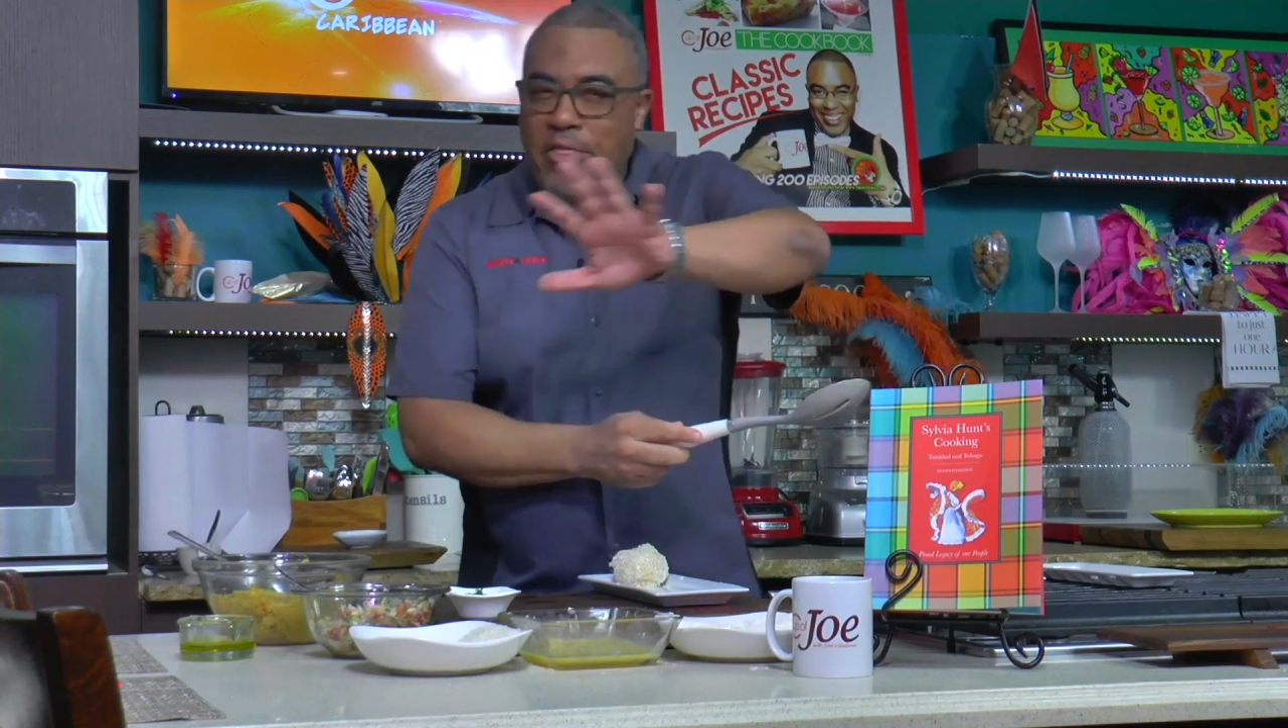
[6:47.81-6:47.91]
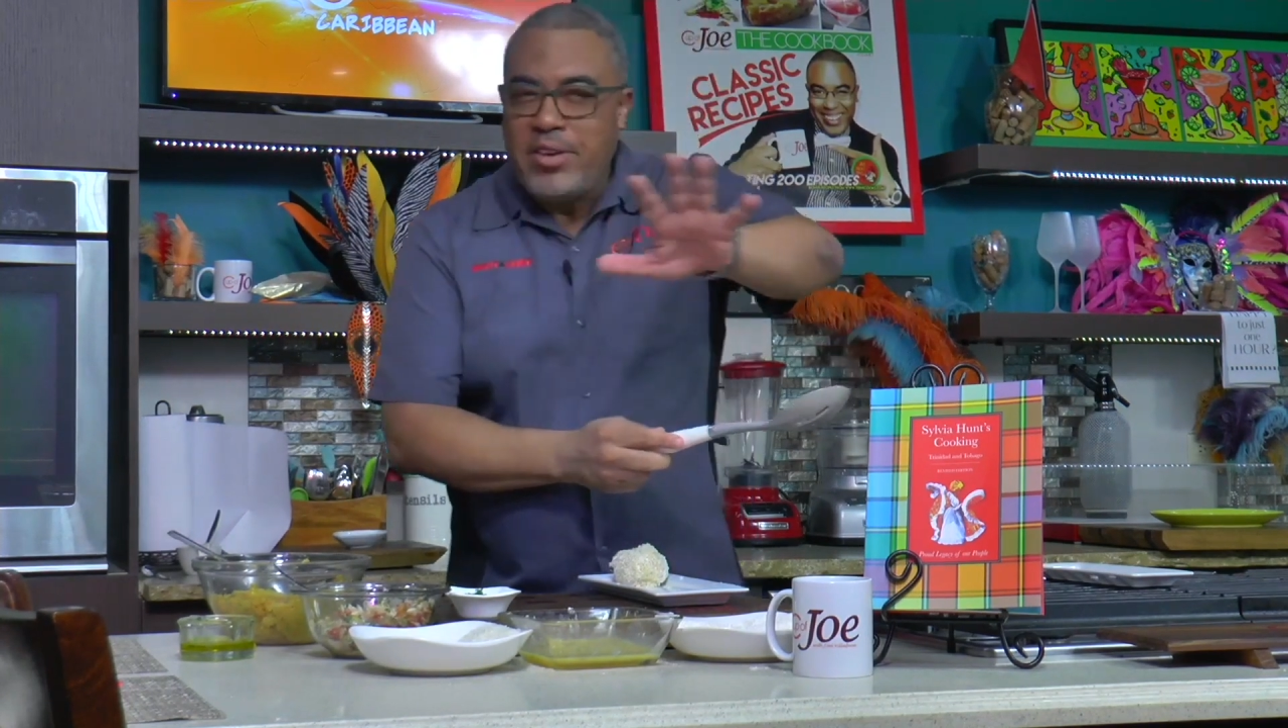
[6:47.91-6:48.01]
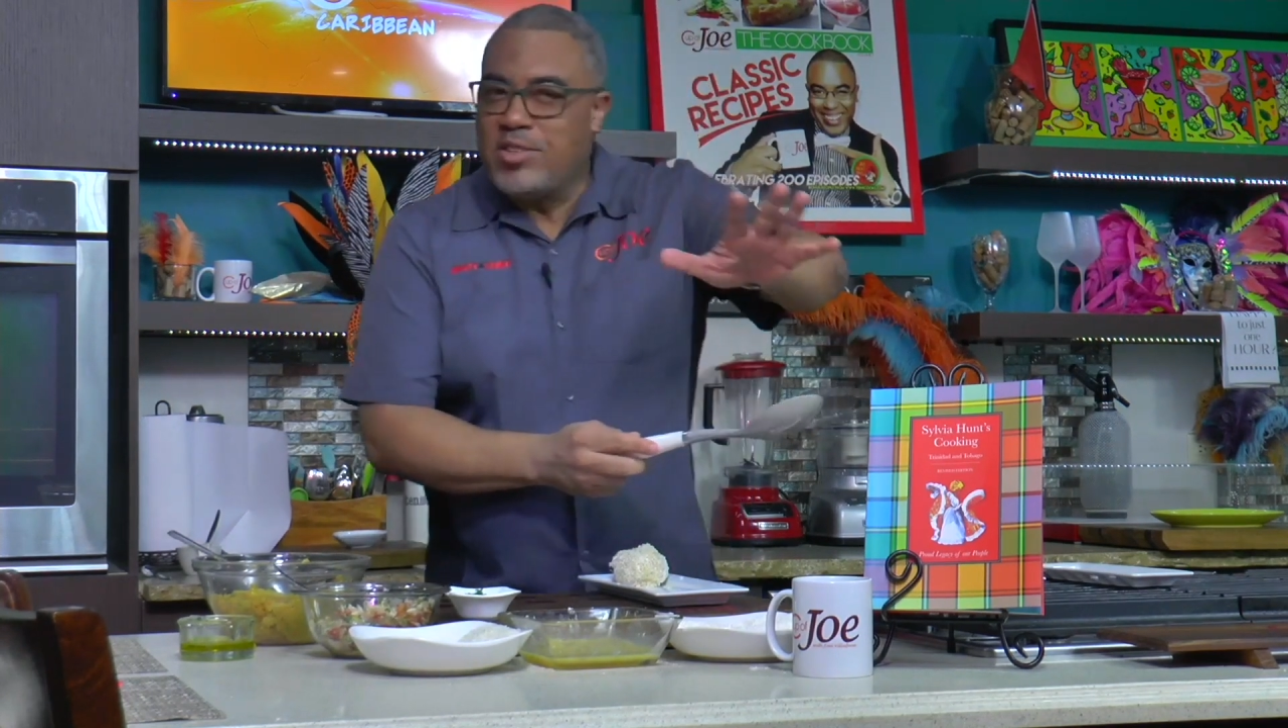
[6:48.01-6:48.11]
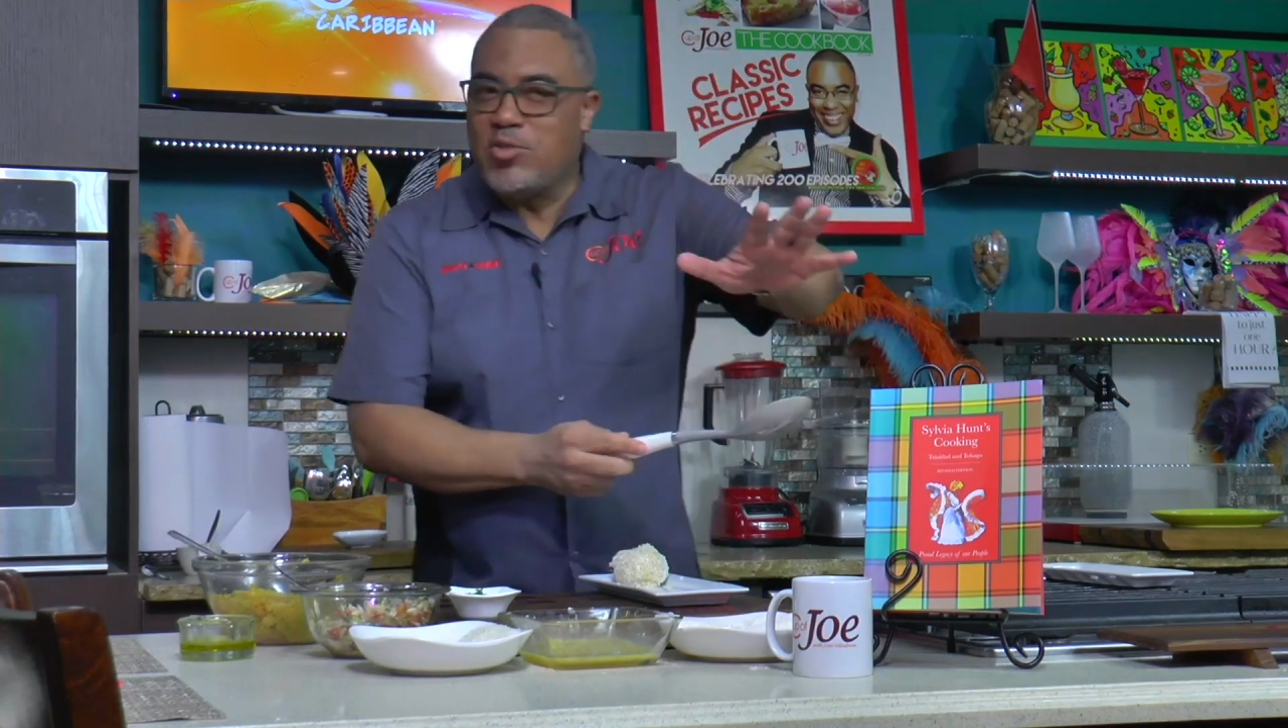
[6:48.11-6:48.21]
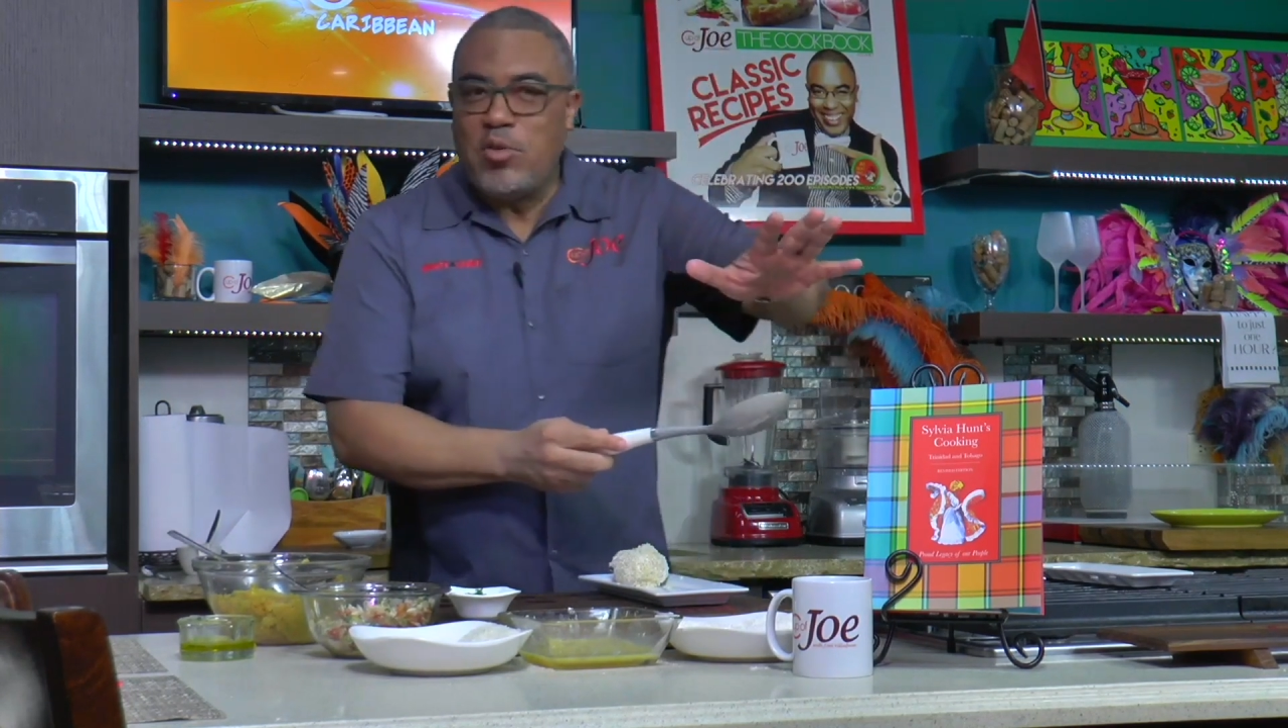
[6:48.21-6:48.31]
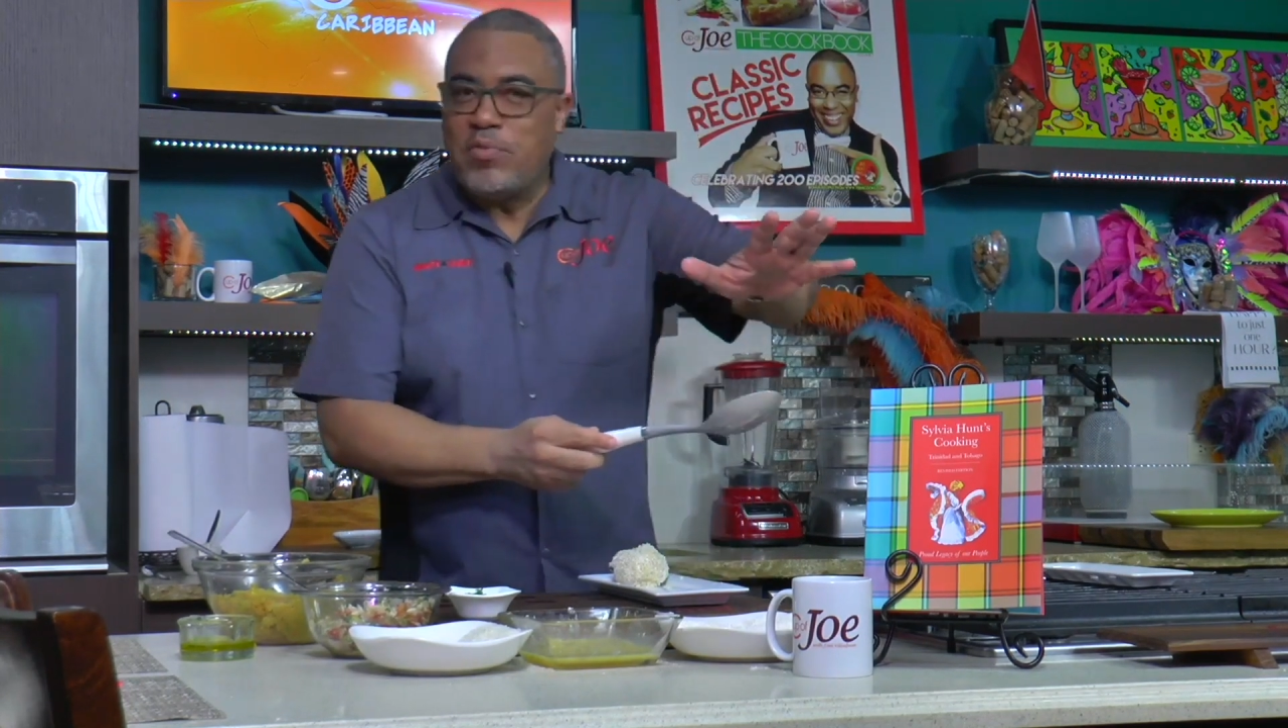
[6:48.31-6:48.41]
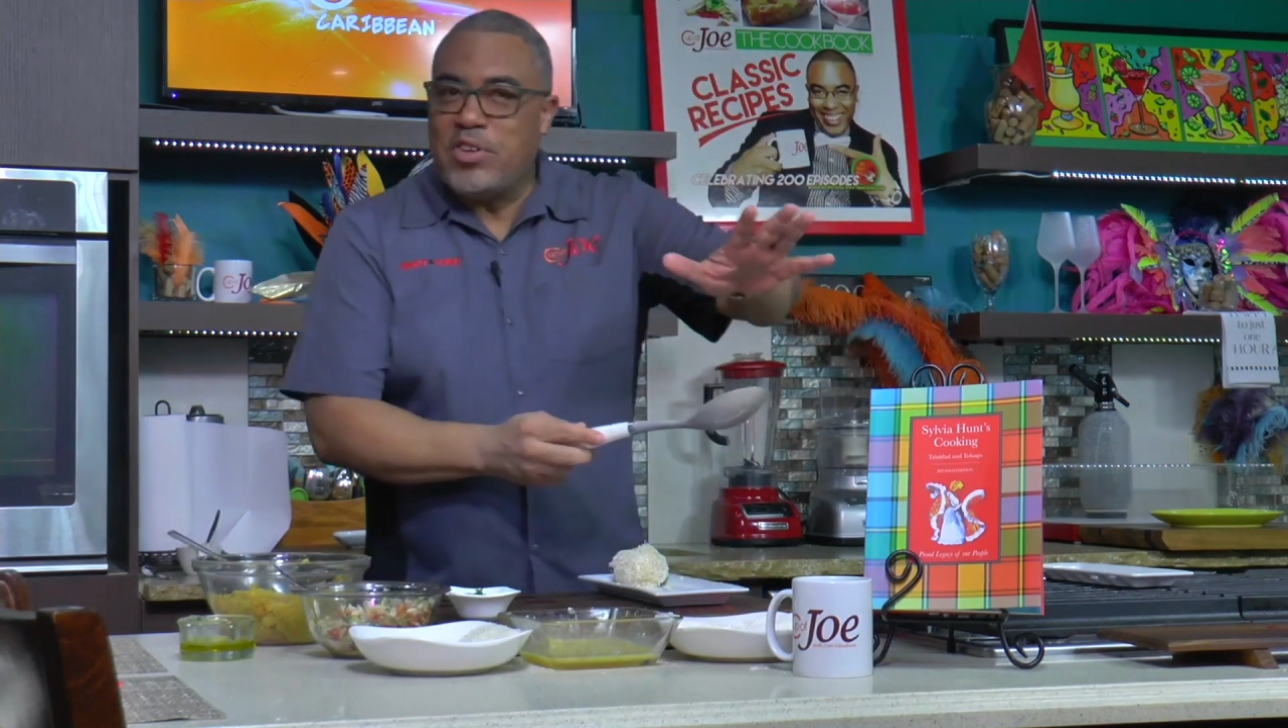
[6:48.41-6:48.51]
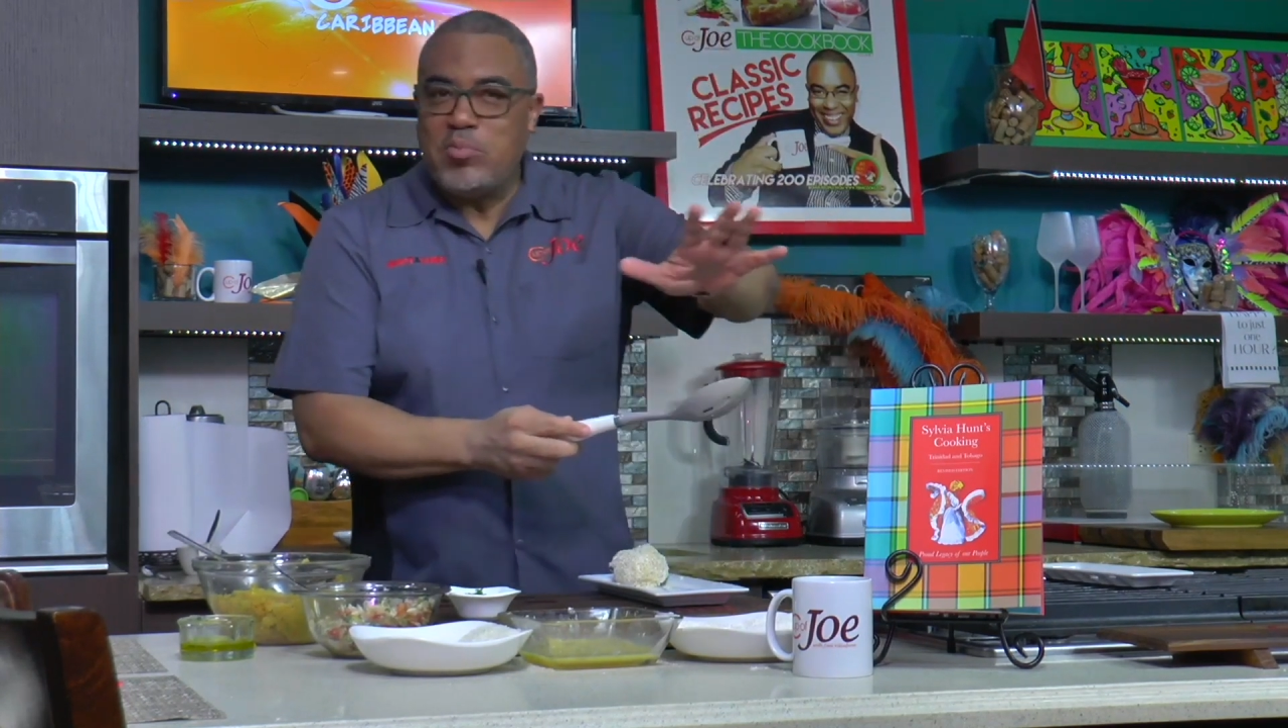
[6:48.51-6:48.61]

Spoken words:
at the saltfish